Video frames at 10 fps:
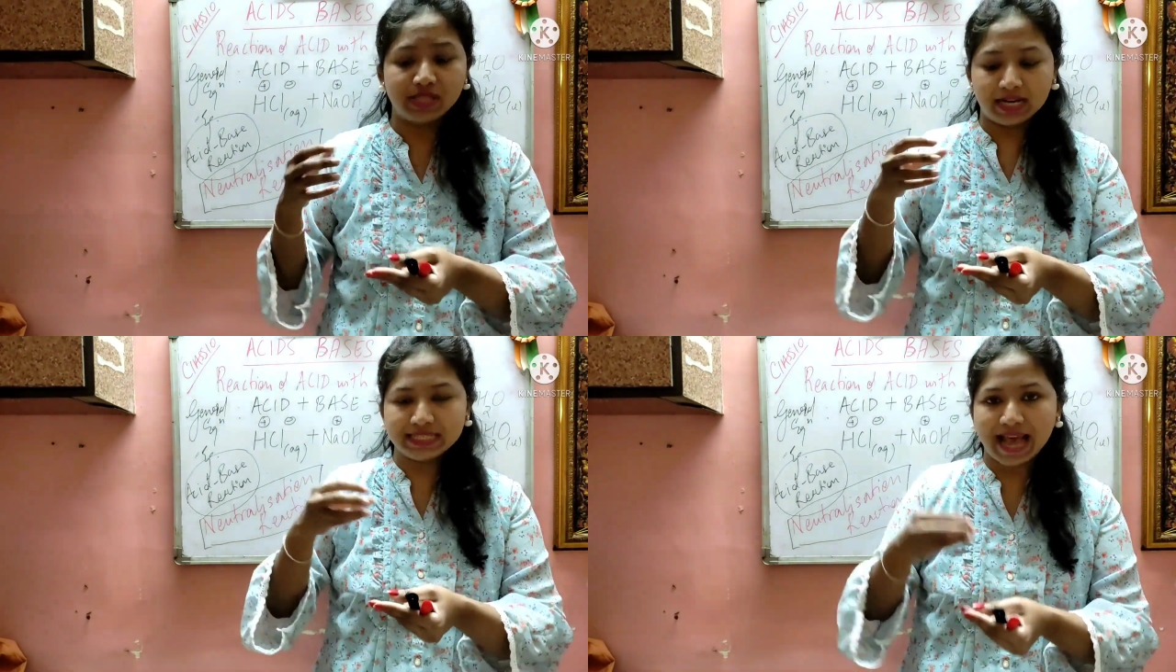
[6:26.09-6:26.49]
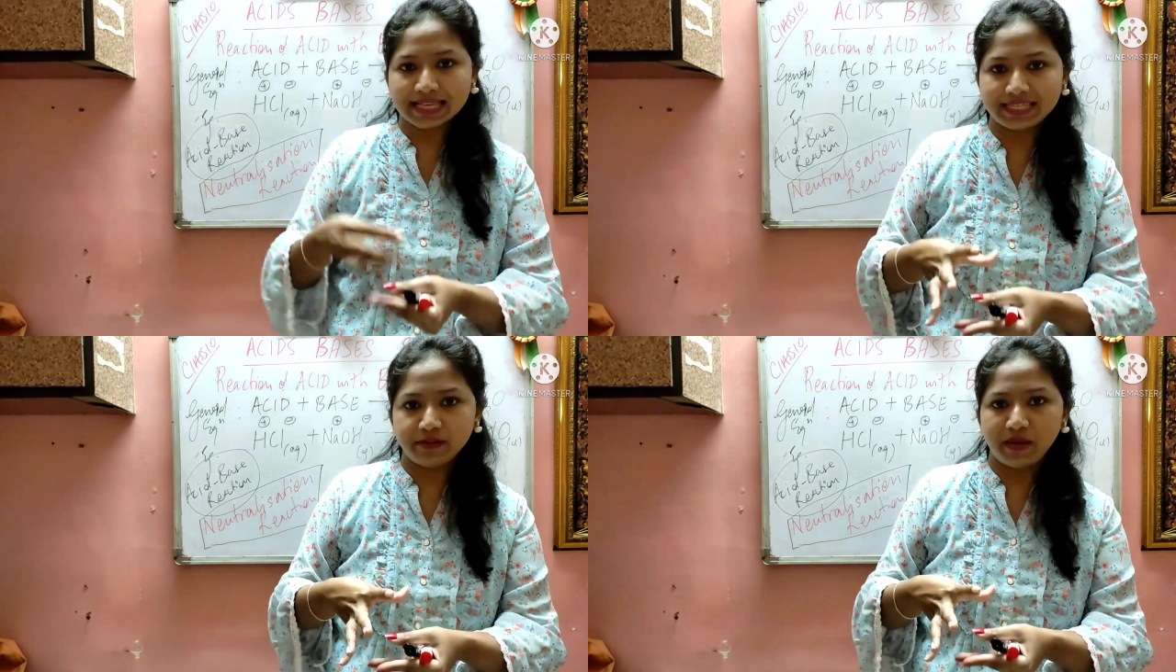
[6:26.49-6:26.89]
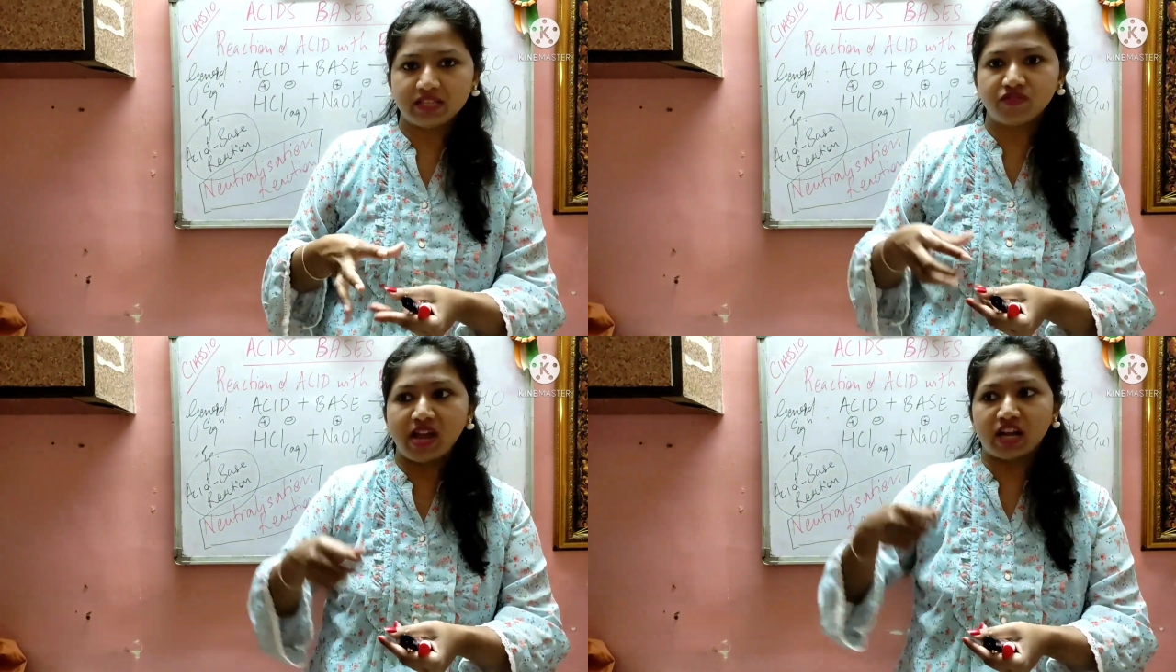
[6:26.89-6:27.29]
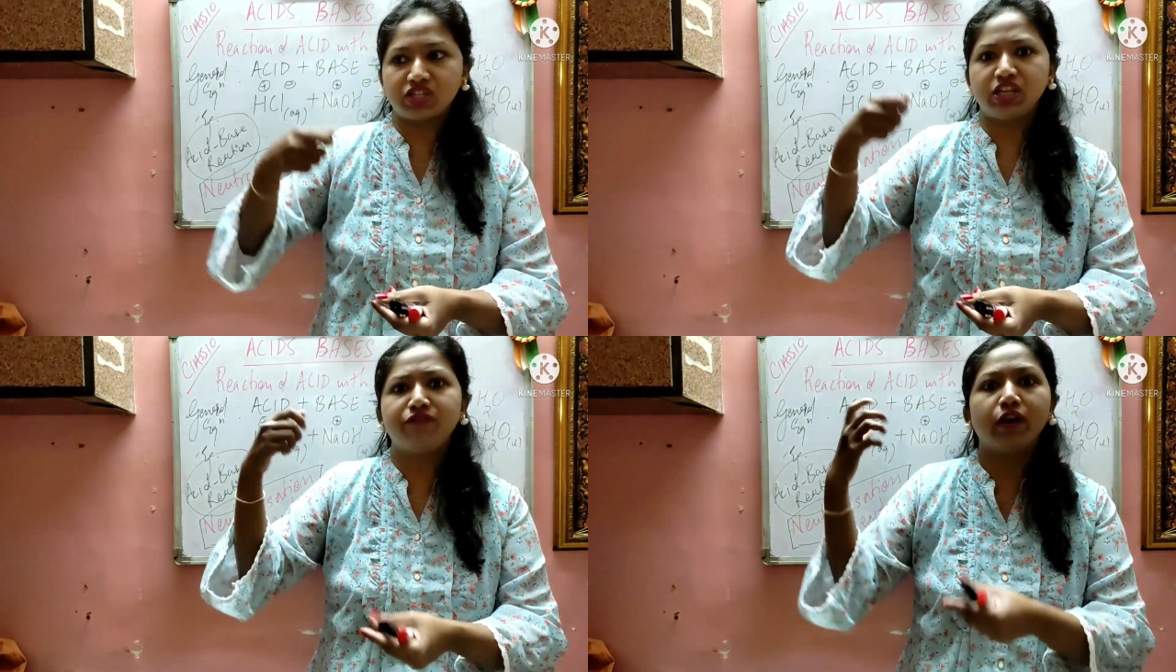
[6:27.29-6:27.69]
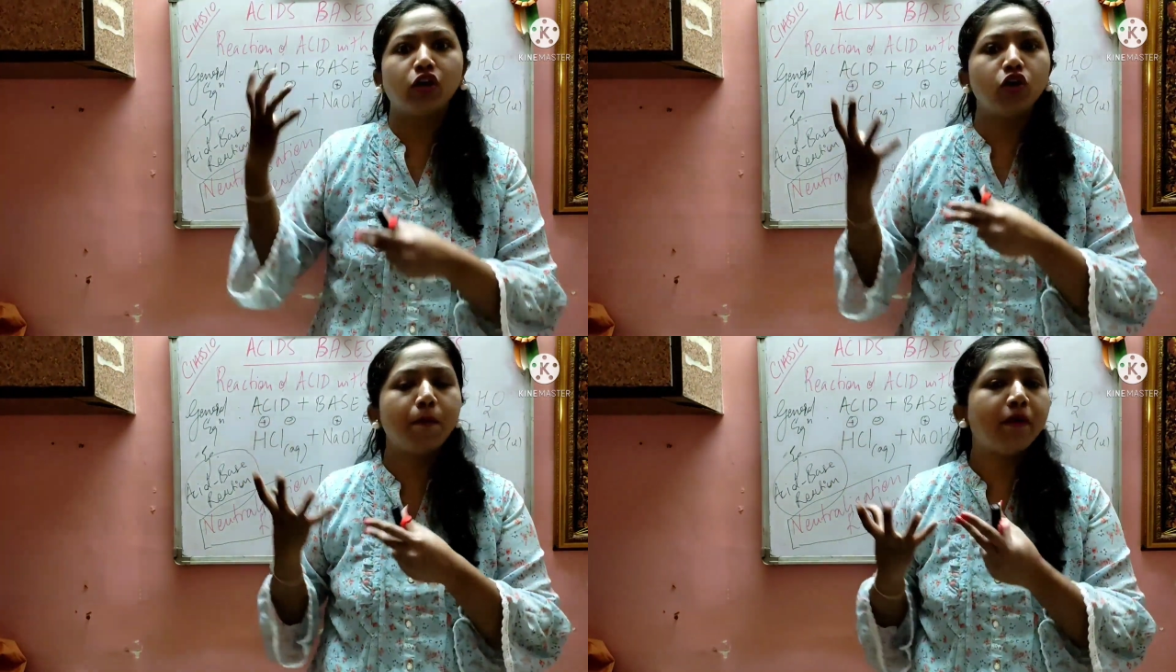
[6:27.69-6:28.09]
that is acid-base reaction, if at
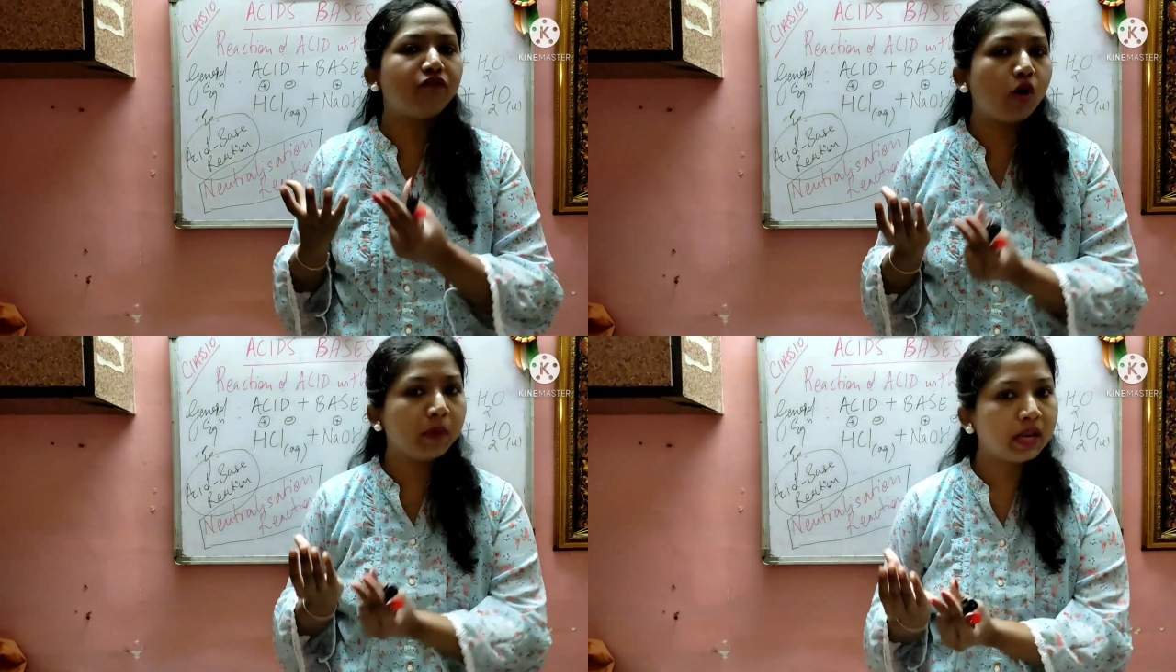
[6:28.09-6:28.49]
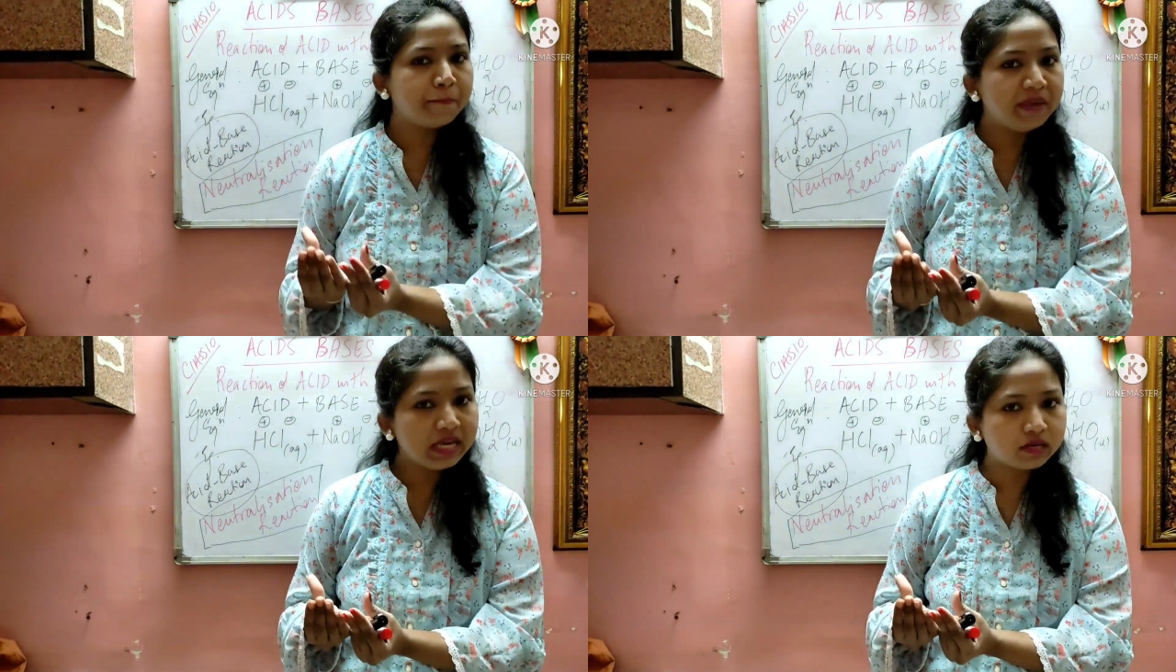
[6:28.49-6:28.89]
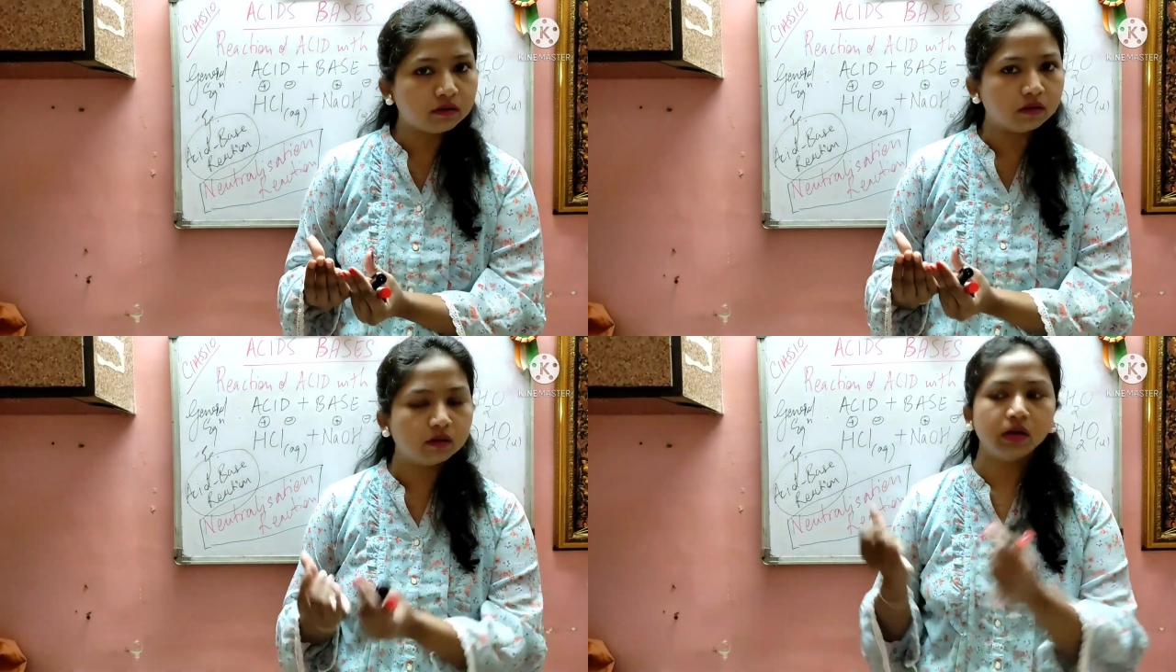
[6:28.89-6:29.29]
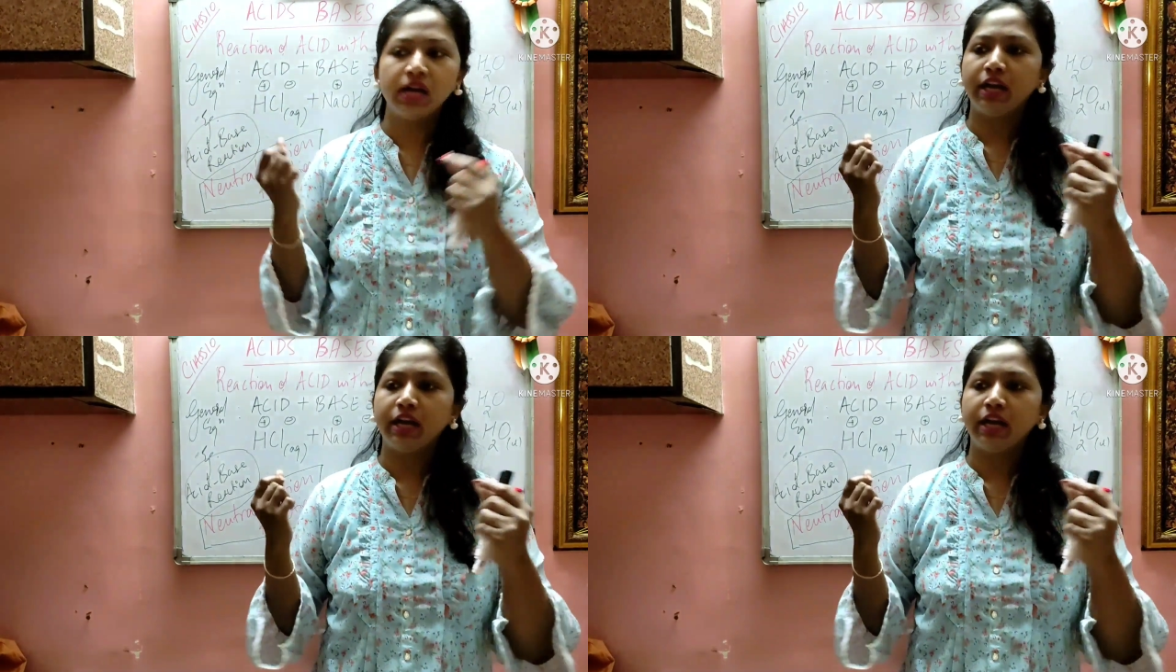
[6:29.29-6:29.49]
all you're performing in beaker,